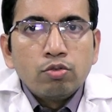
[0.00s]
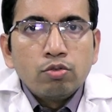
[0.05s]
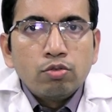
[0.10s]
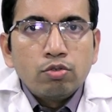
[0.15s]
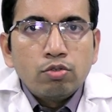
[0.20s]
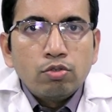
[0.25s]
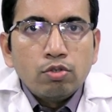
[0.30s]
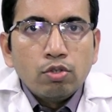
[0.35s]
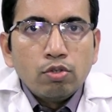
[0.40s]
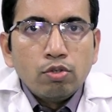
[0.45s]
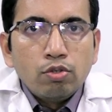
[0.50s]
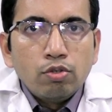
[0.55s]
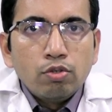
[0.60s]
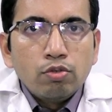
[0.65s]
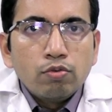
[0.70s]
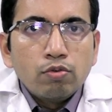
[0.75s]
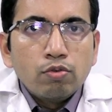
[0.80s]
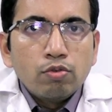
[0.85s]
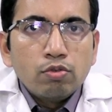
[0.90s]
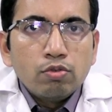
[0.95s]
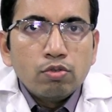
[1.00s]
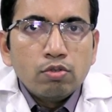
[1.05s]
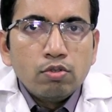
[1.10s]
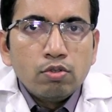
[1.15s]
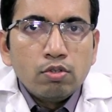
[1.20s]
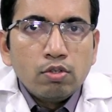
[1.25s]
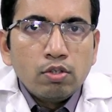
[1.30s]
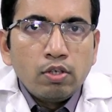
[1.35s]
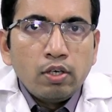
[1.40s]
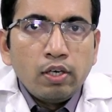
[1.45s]
So
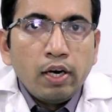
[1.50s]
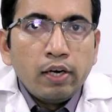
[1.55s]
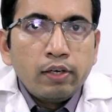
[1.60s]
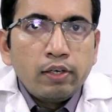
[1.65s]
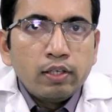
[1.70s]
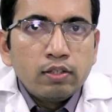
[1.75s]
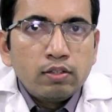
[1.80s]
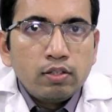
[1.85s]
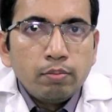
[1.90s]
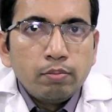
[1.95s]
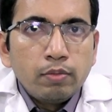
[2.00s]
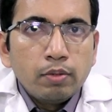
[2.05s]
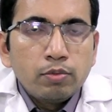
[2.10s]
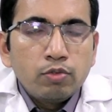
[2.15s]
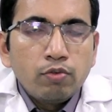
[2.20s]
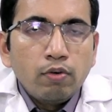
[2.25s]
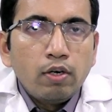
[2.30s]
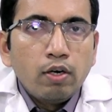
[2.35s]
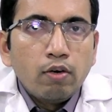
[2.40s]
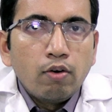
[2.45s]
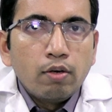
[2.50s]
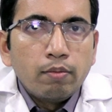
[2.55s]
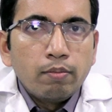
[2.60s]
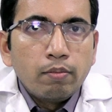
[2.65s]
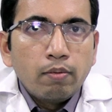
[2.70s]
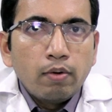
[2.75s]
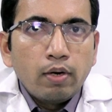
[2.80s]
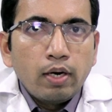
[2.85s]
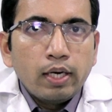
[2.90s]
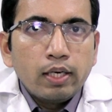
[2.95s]
related symptoms will
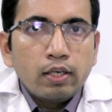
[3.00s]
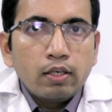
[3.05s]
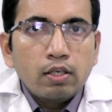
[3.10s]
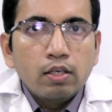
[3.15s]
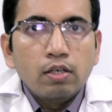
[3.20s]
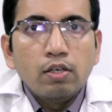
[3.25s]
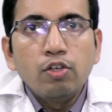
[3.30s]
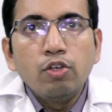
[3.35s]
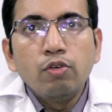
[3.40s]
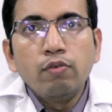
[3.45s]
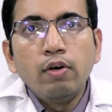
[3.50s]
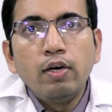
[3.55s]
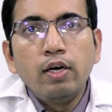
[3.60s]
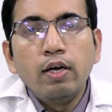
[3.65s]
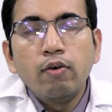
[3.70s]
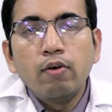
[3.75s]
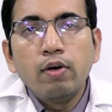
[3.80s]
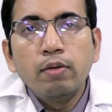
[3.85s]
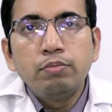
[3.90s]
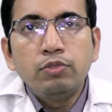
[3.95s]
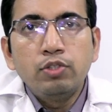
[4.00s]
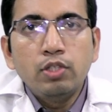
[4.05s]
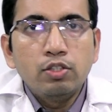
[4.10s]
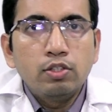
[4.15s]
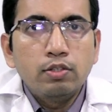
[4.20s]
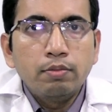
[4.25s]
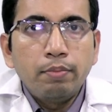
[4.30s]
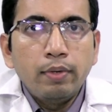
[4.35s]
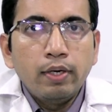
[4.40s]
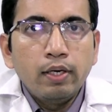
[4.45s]
develop like uh, you will develop
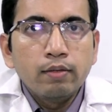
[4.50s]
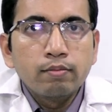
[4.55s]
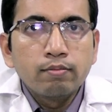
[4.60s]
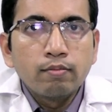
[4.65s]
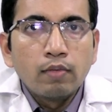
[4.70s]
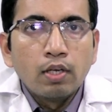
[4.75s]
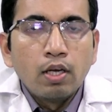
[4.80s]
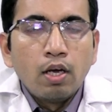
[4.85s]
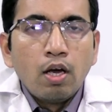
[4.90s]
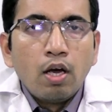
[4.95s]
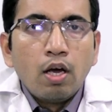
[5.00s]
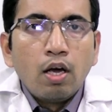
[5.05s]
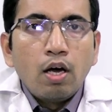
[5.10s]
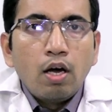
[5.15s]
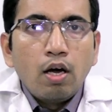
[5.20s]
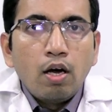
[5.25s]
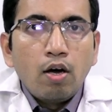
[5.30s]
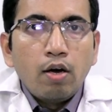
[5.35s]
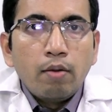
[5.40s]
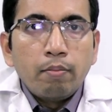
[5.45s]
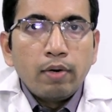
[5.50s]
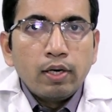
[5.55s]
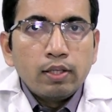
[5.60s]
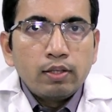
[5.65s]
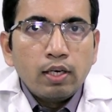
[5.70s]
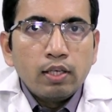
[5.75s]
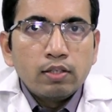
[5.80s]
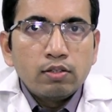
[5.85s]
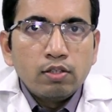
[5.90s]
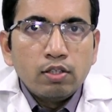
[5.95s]
chest pain
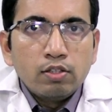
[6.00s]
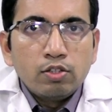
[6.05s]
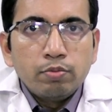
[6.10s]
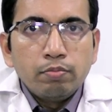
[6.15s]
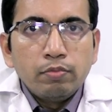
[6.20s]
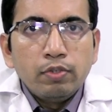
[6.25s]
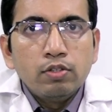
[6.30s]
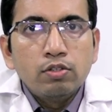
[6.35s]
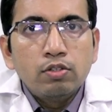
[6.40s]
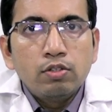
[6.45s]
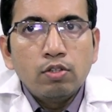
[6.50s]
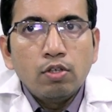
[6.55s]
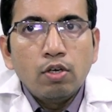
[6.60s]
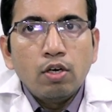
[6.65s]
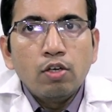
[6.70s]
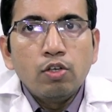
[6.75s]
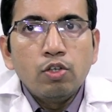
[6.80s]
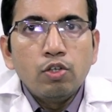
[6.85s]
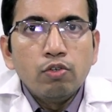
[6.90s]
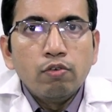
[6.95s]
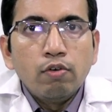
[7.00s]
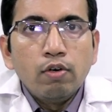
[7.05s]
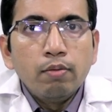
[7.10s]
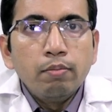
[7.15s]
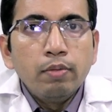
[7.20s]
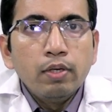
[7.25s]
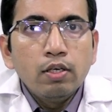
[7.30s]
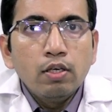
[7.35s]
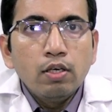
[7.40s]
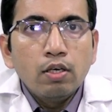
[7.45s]
breathlessness means uh, you
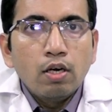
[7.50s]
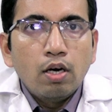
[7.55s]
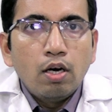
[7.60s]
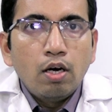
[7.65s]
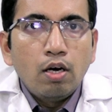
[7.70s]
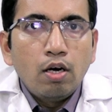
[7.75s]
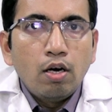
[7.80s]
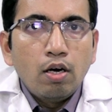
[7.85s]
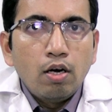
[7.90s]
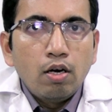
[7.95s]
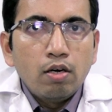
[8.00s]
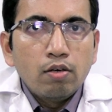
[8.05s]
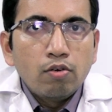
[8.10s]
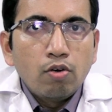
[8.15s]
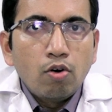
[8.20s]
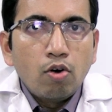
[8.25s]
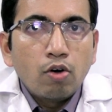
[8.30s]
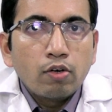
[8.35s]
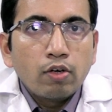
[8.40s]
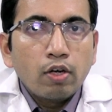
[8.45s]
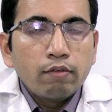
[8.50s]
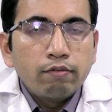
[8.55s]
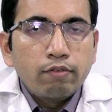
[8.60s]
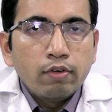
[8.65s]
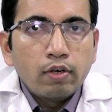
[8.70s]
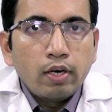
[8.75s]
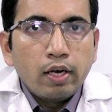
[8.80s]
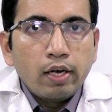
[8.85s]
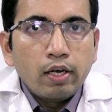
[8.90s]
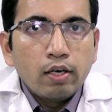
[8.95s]
will be uh, longing
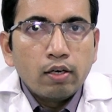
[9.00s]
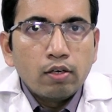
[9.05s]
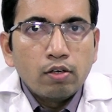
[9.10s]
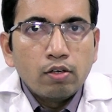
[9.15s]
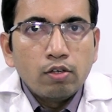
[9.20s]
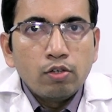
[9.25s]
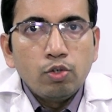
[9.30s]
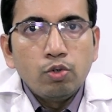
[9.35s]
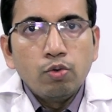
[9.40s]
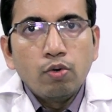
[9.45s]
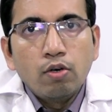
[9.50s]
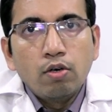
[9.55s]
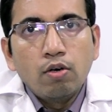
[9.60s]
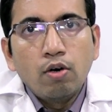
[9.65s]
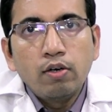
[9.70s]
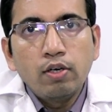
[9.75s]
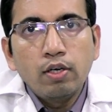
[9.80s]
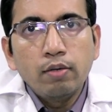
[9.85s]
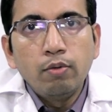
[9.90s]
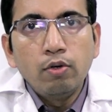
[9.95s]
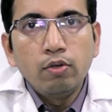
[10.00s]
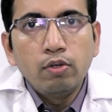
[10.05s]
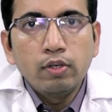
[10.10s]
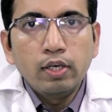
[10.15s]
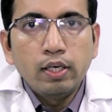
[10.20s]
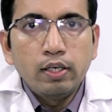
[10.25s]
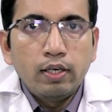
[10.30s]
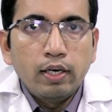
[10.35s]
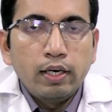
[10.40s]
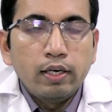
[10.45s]
for air you are not able
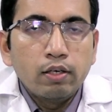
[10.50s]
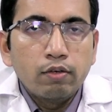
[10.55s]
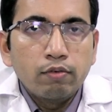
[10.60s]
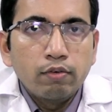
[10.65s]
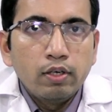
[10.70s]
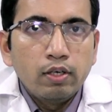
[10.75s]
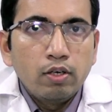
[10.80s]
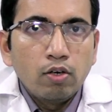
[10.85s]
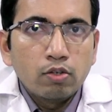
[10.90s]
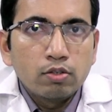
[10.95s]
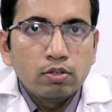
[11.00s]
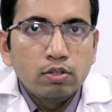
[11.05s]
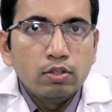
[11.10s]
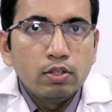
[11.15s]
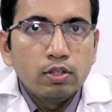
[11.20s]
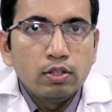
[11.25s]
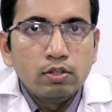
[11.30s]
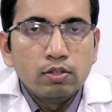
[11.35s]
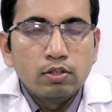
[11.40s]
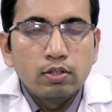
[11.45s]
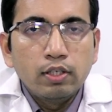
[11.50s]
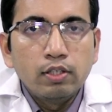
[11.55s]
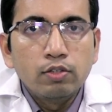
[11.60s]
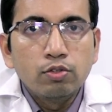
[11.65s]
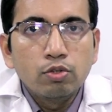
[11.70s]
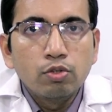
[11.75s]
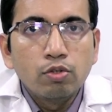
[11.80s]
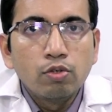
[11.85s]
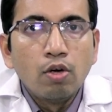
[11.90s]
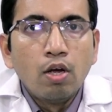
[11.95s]
to get adequate oxygen
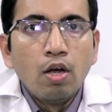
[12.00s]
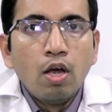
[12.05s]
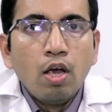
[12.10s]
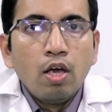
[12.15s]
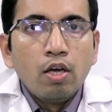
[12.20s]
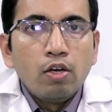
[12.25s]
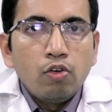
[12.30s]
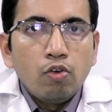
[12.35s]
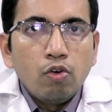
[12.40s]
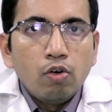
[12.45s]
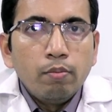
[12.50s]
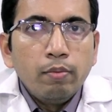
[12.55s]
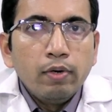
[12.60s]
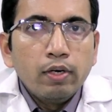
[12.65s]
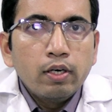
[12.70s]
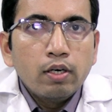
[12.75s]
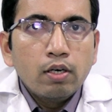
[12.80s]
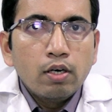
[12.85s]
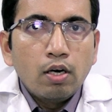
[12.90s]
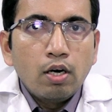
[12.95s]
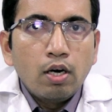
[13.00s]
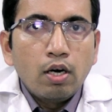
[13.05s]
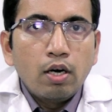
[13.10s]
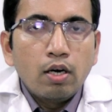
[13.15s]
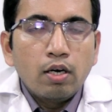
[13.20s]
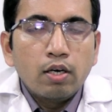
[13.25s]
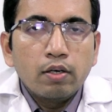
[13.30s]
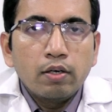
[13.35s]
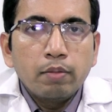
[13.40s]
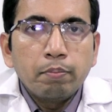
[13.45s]
inside so you will be
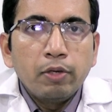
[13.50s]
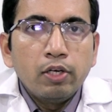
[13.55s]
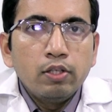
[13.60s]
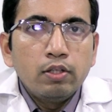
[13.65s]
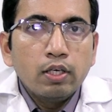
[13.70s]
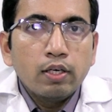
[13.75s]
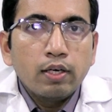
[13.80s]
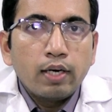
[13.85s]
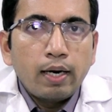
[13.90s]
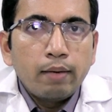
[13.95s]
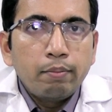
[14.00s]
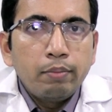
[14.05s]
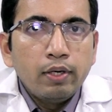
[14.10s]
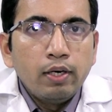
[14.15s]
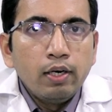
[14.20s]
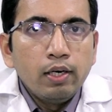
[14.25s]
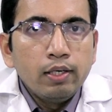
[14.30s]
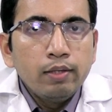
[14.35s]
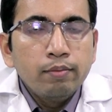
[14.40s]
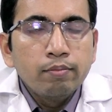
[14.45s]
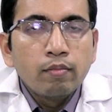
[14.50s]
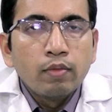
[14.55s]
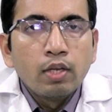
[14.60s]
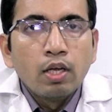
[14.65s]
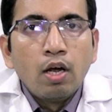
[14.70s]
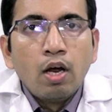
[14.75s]
uh, breathing rapidly